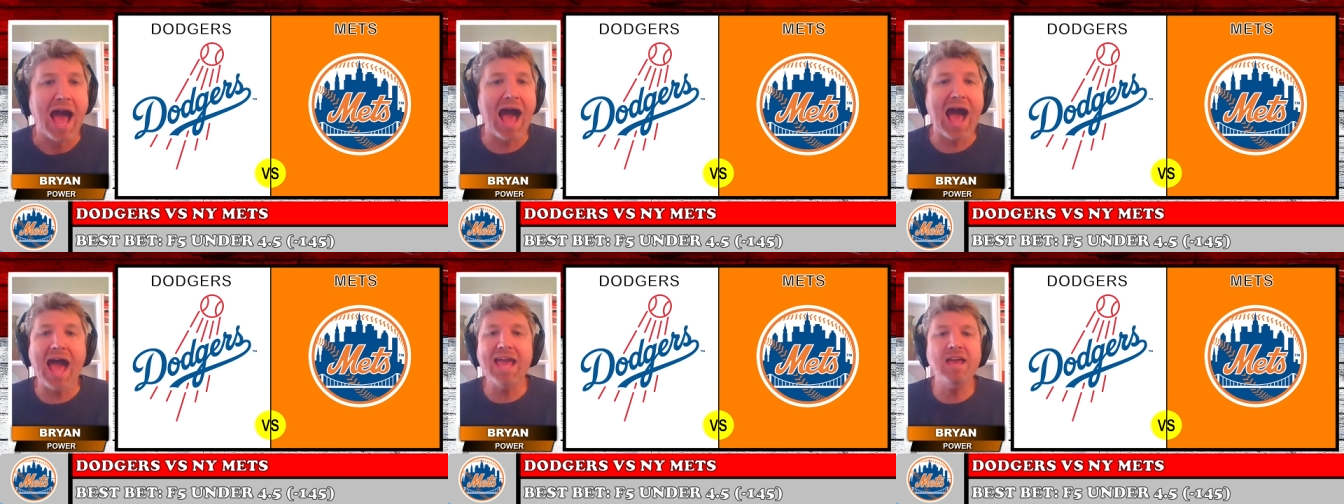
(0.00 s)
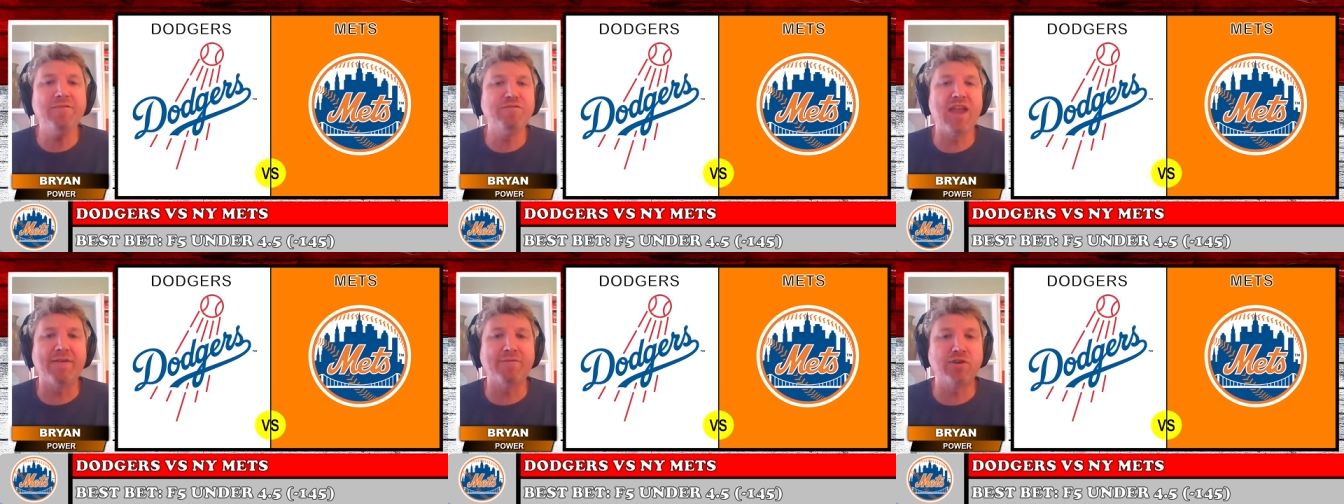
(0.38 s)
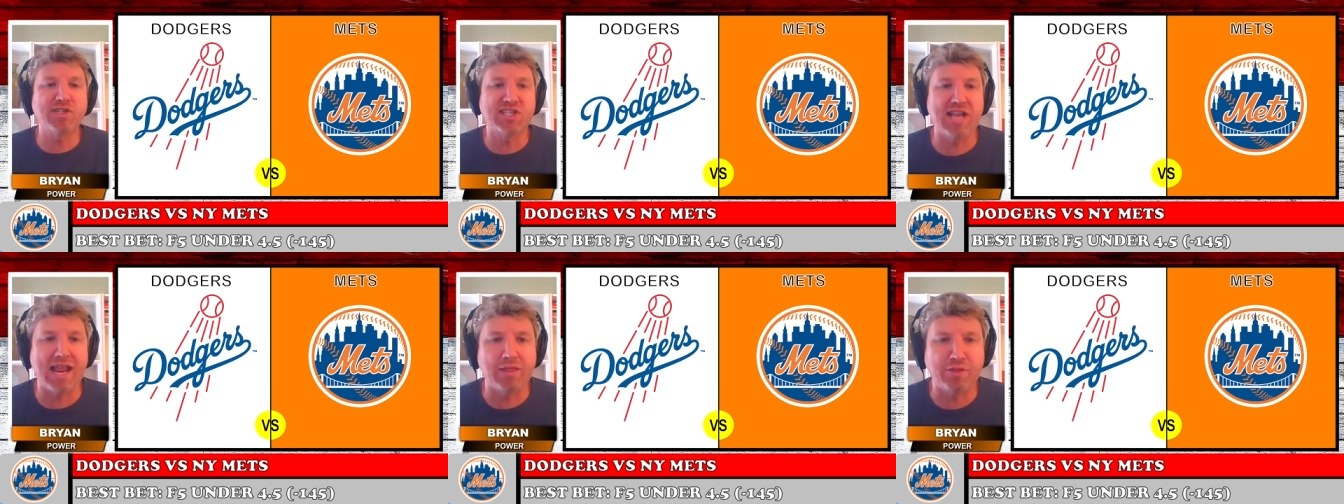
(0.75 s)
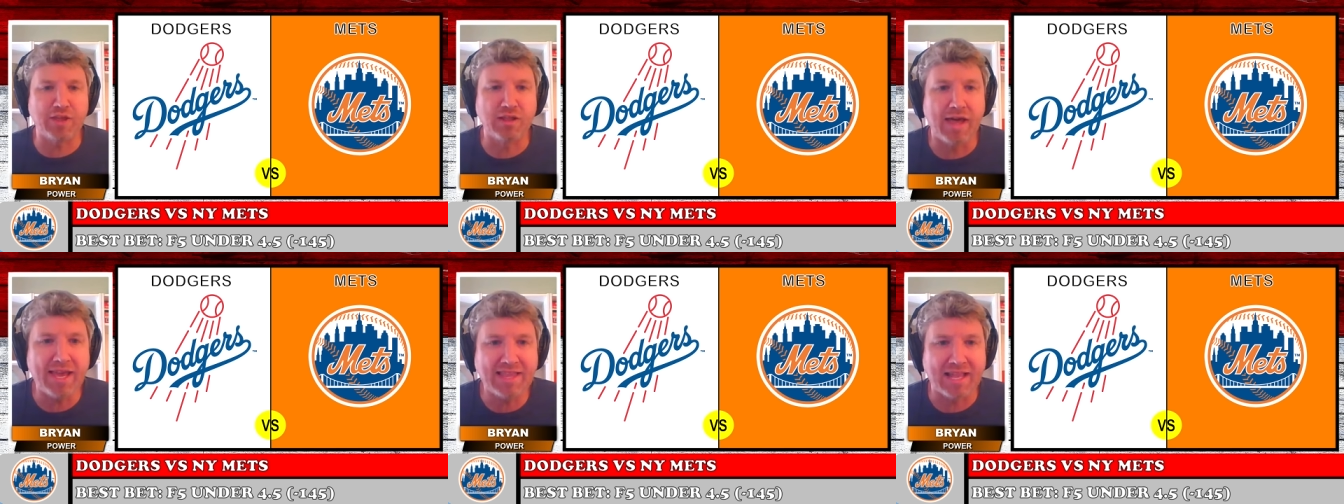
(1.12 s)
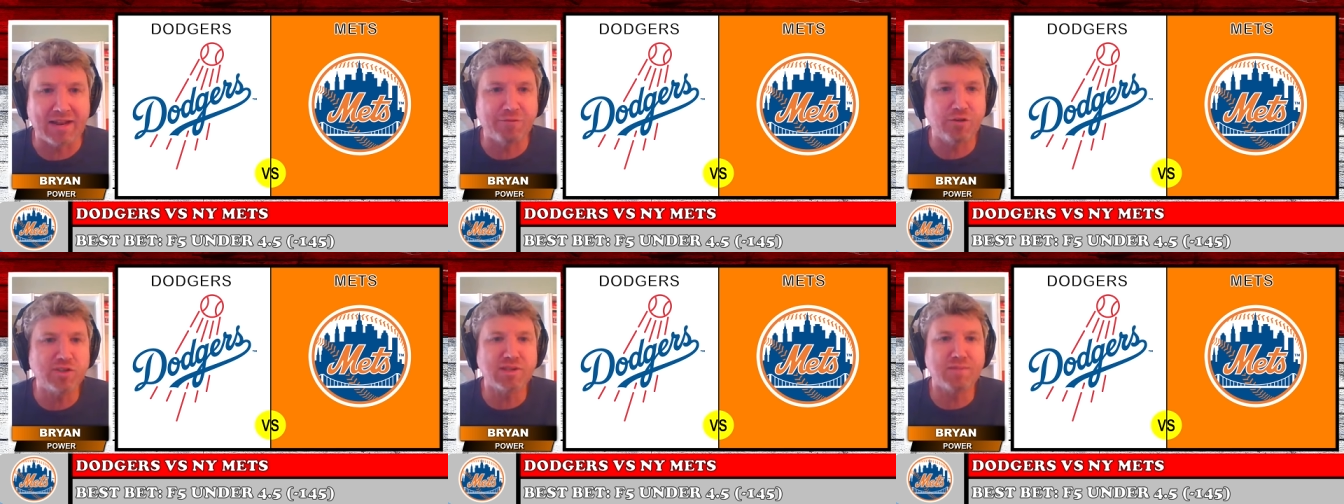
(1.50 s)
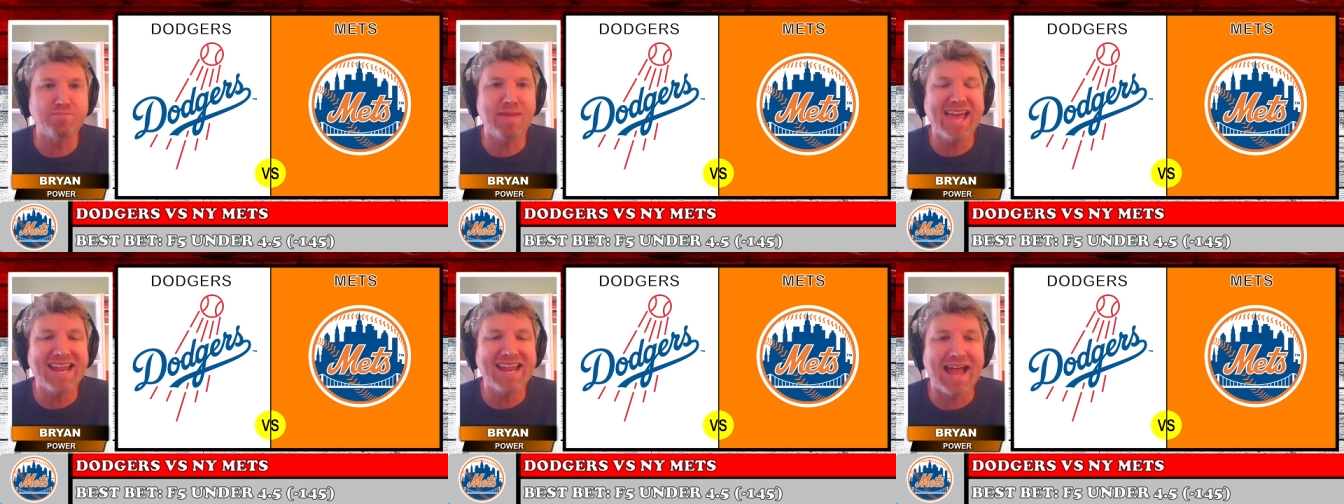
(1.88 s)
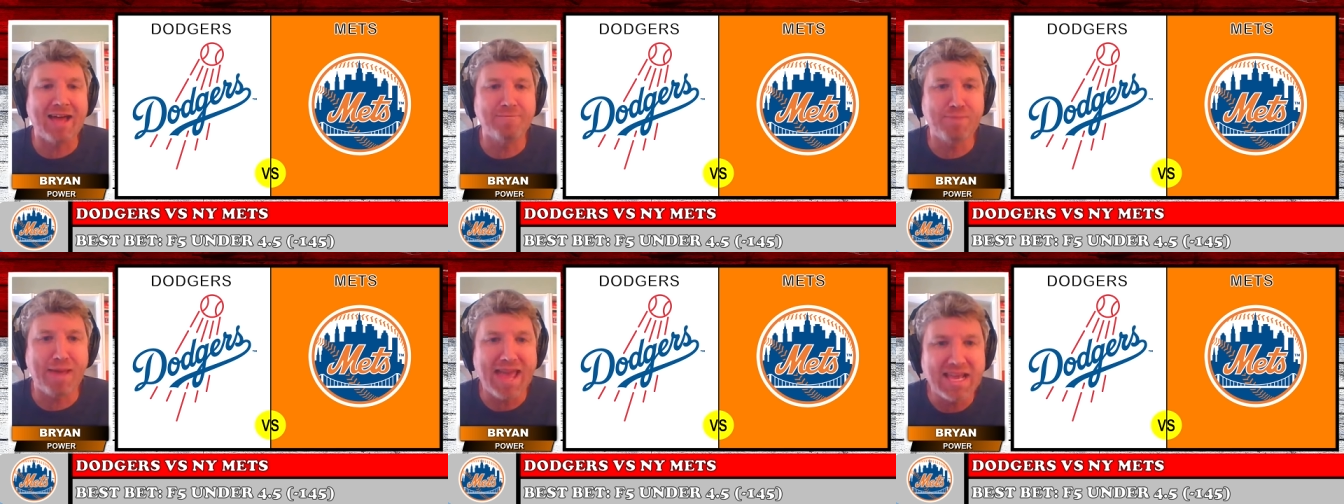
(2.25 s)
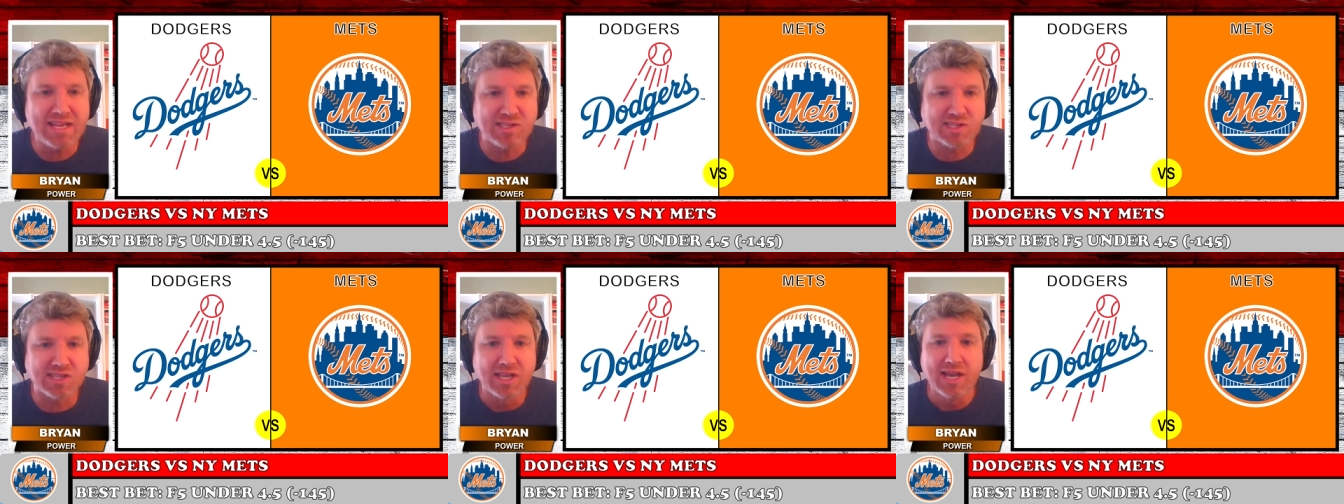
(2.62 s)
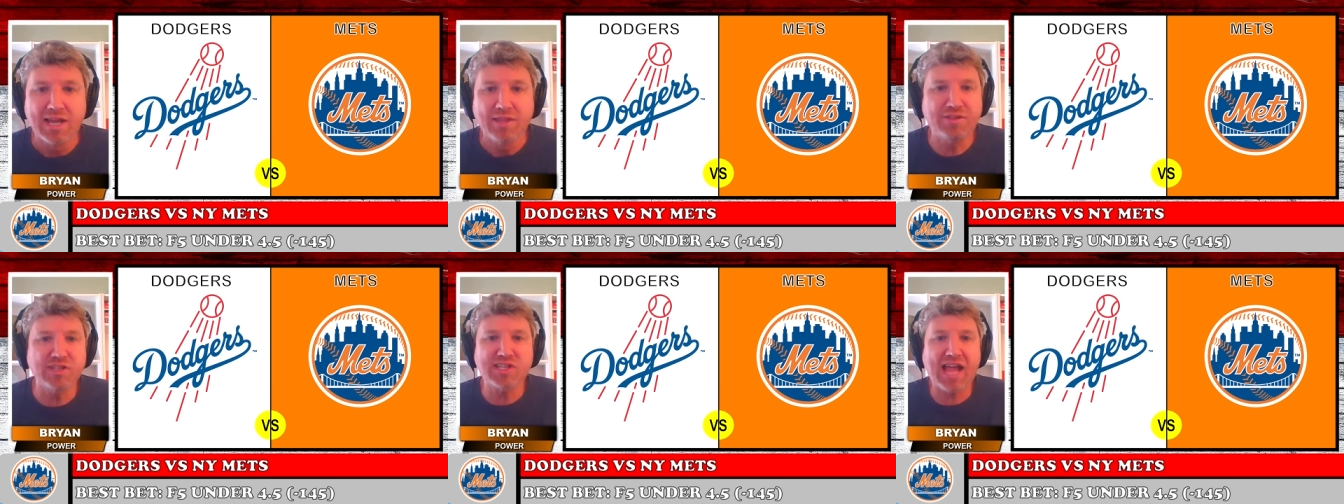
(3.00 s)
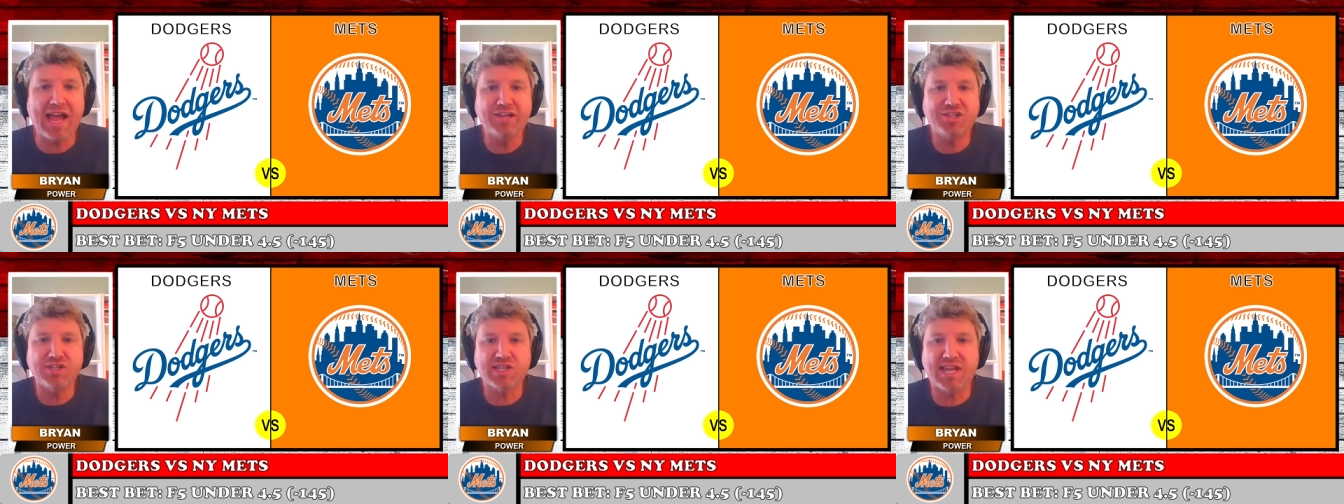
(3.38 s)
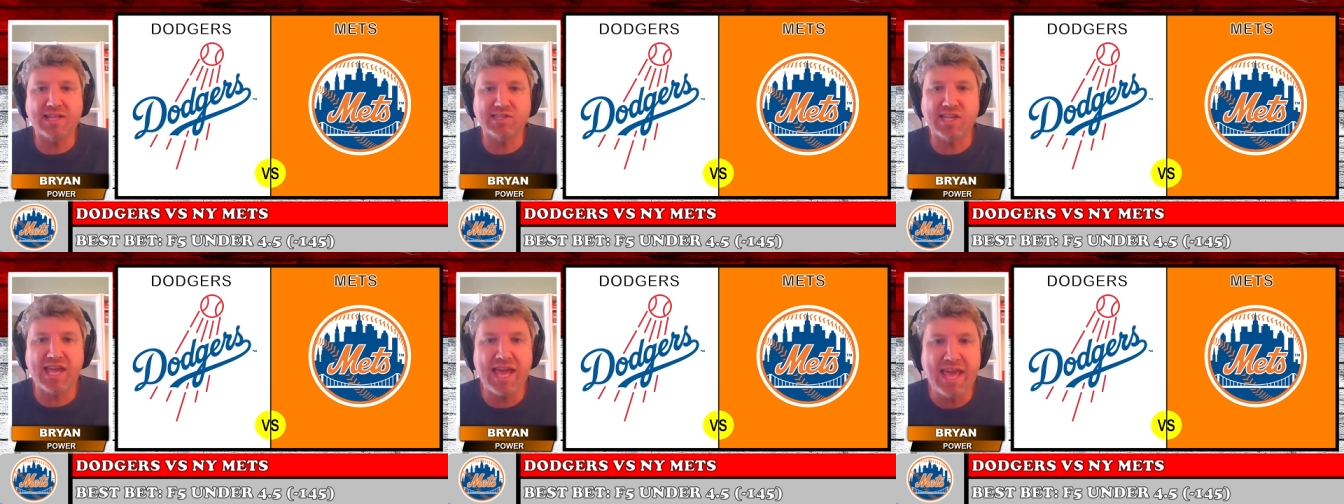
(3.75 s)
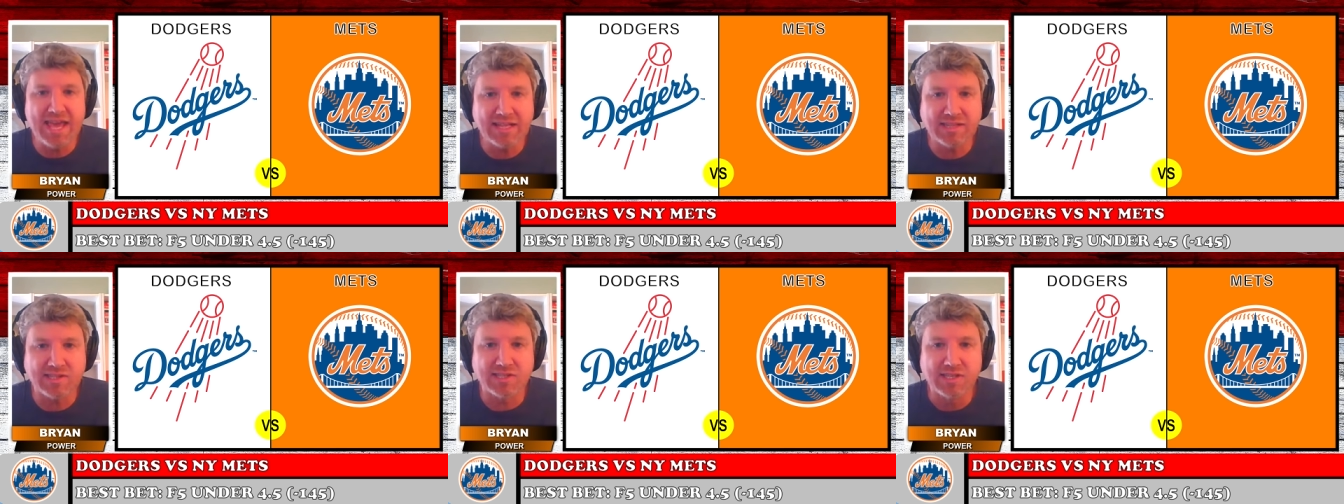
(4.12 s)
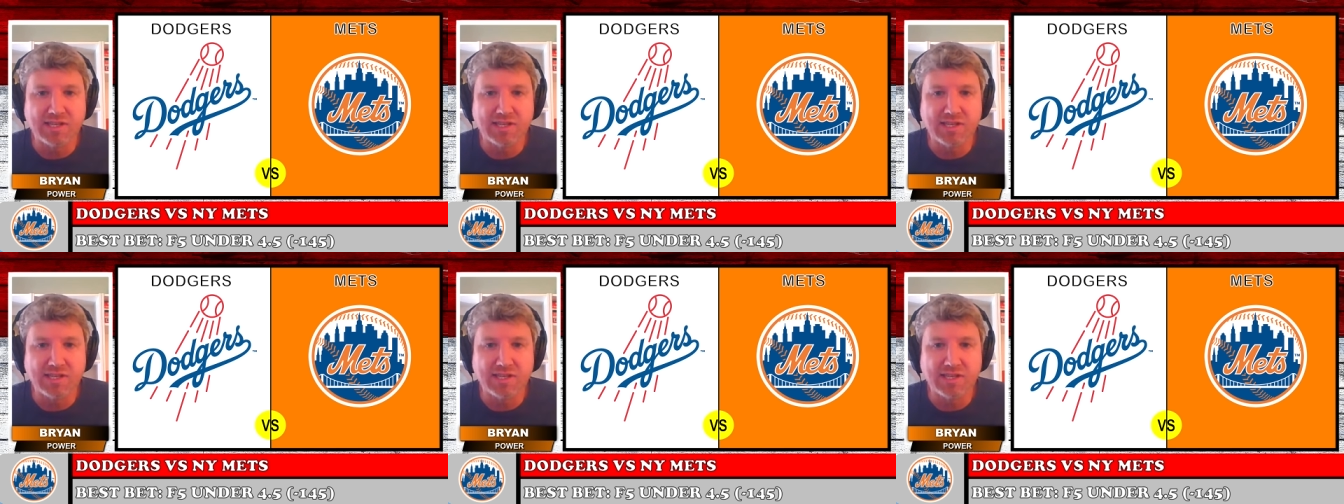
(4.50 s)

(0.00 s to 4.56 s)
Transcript: I have never seen anything like that. If there's a man on base, this guy just gets a hit.